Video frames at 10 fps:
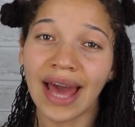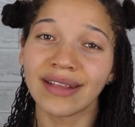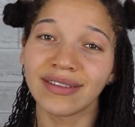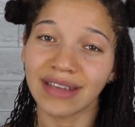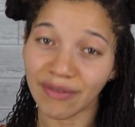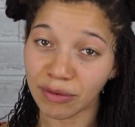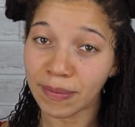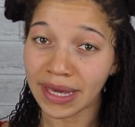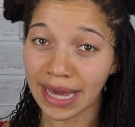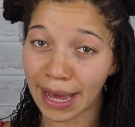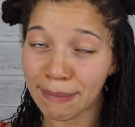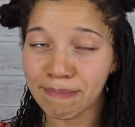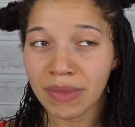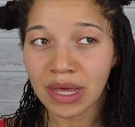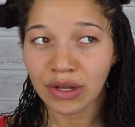and 7
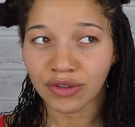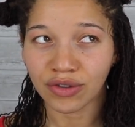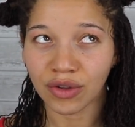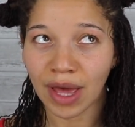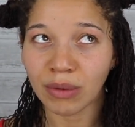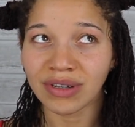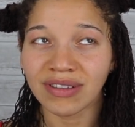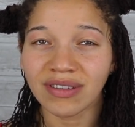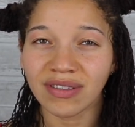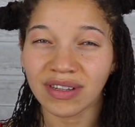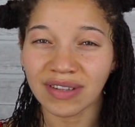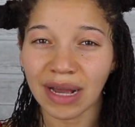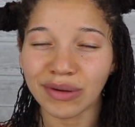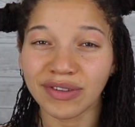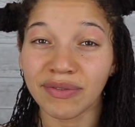p.m. So that was 6
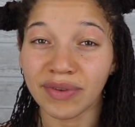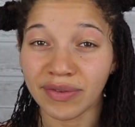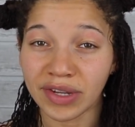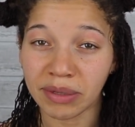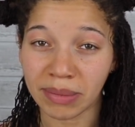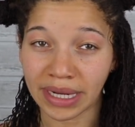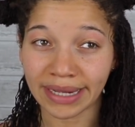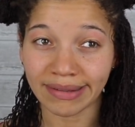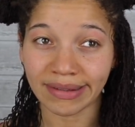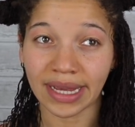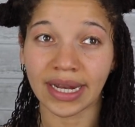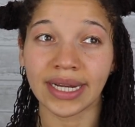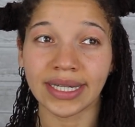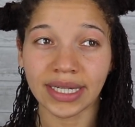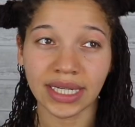hours and 15 minutes, and
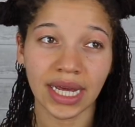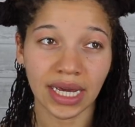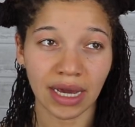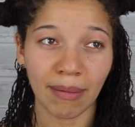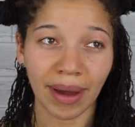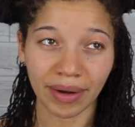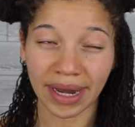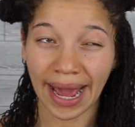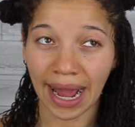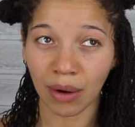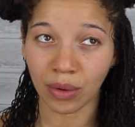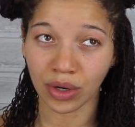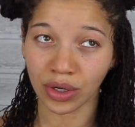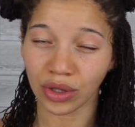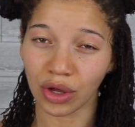I did take about an
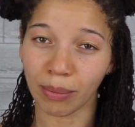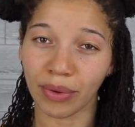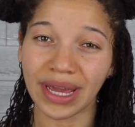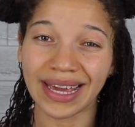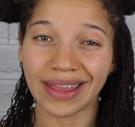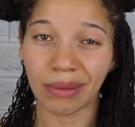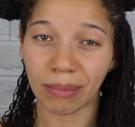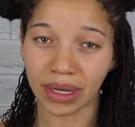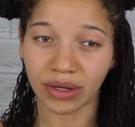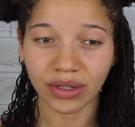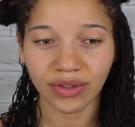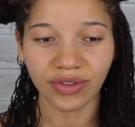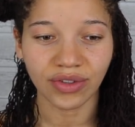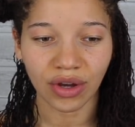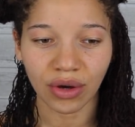hour-long break in the middle.
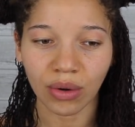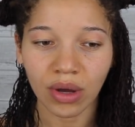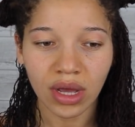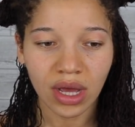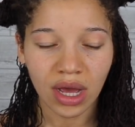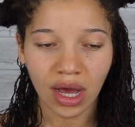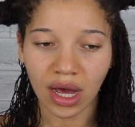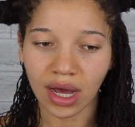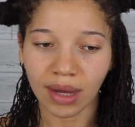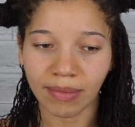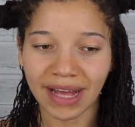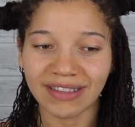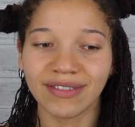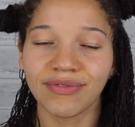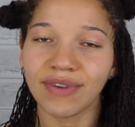So
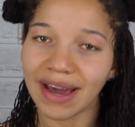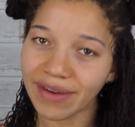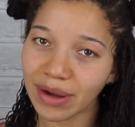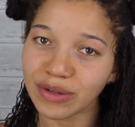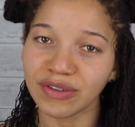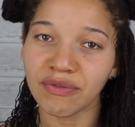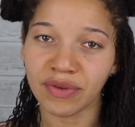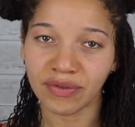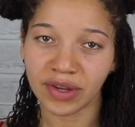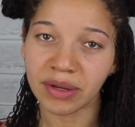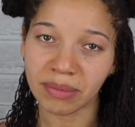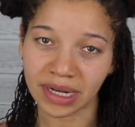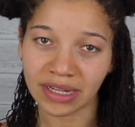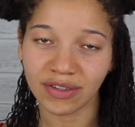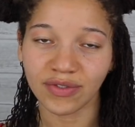that's 5 hours and 15
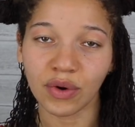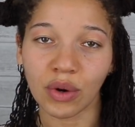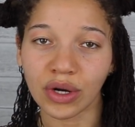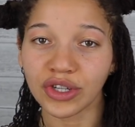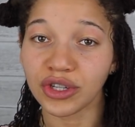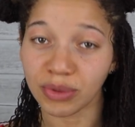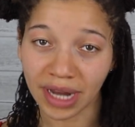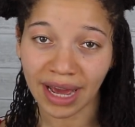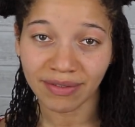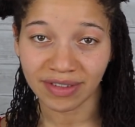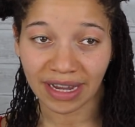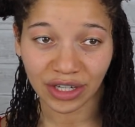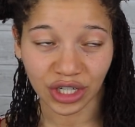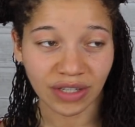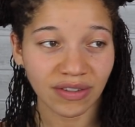minutes for 2.5
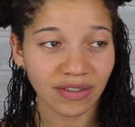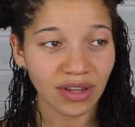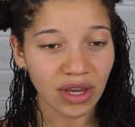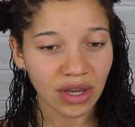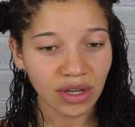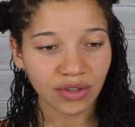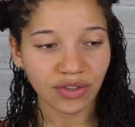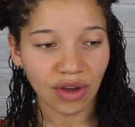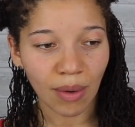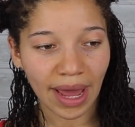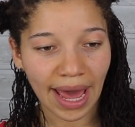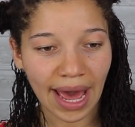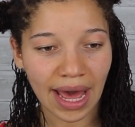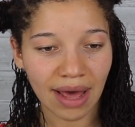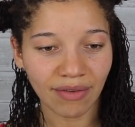sections. So I
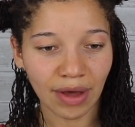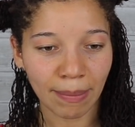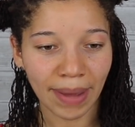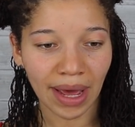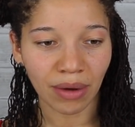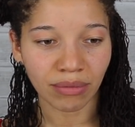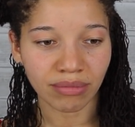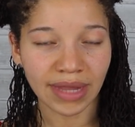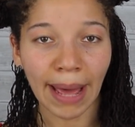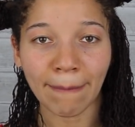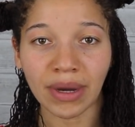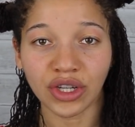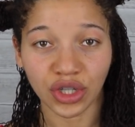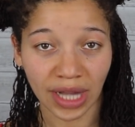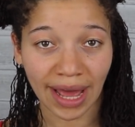have about that
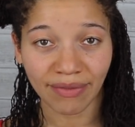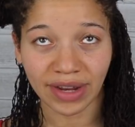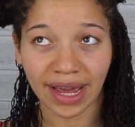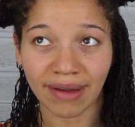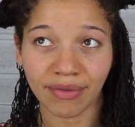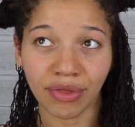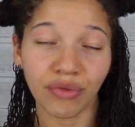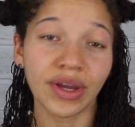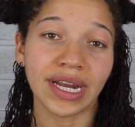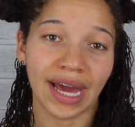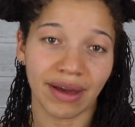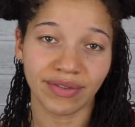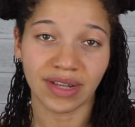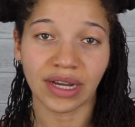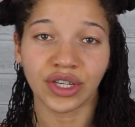much left. I have 3.5
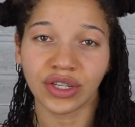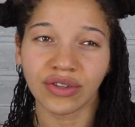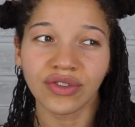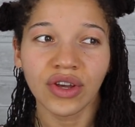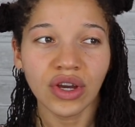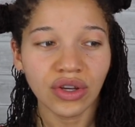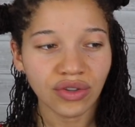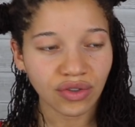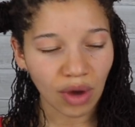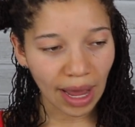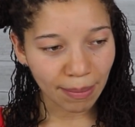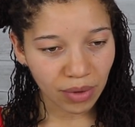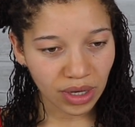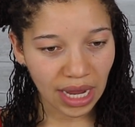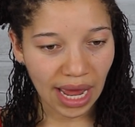sections. So I'm
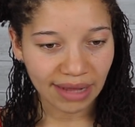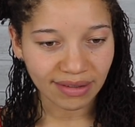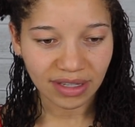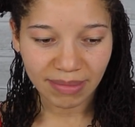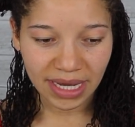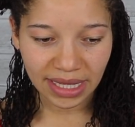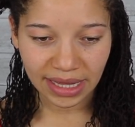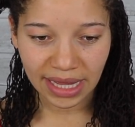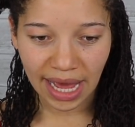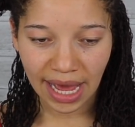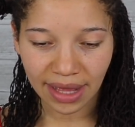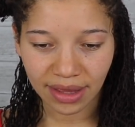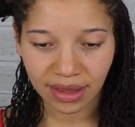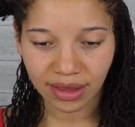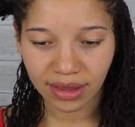gonna estimate
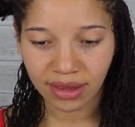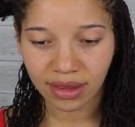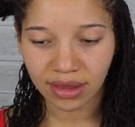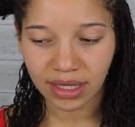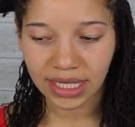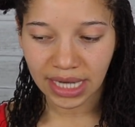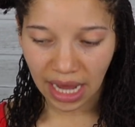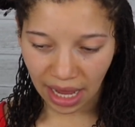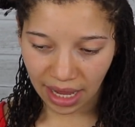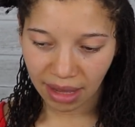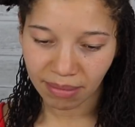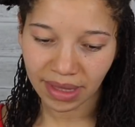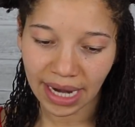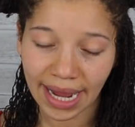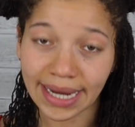that the time
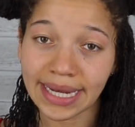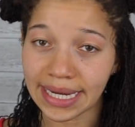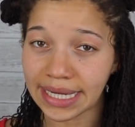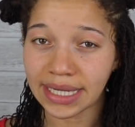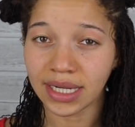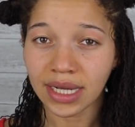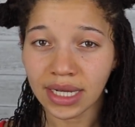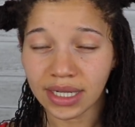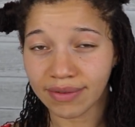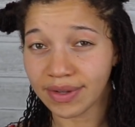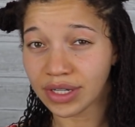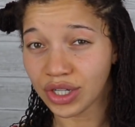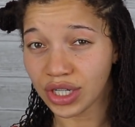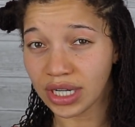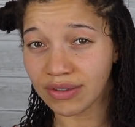that I need to
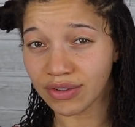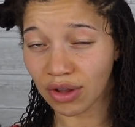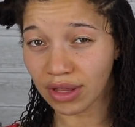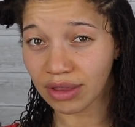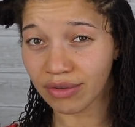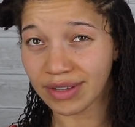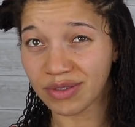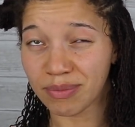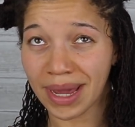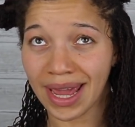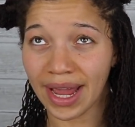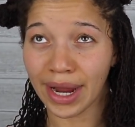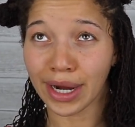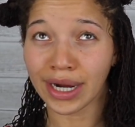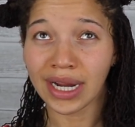finish installing the rest of my
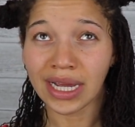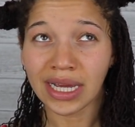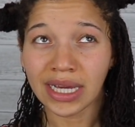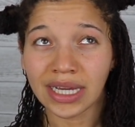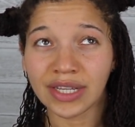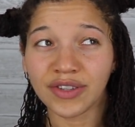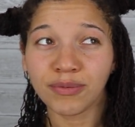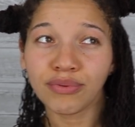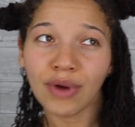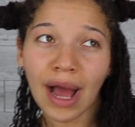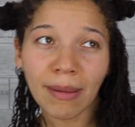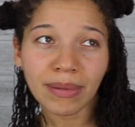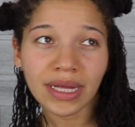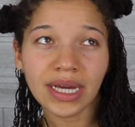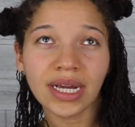hair is
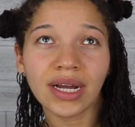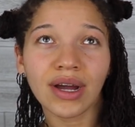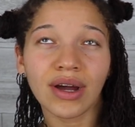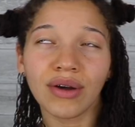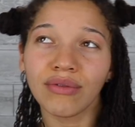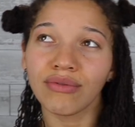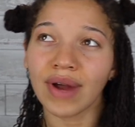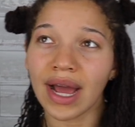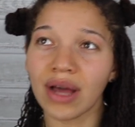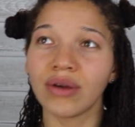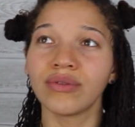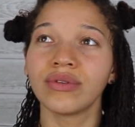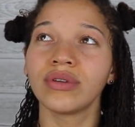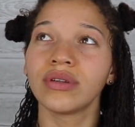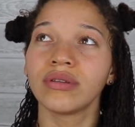probably
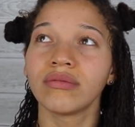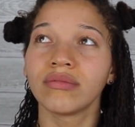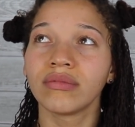around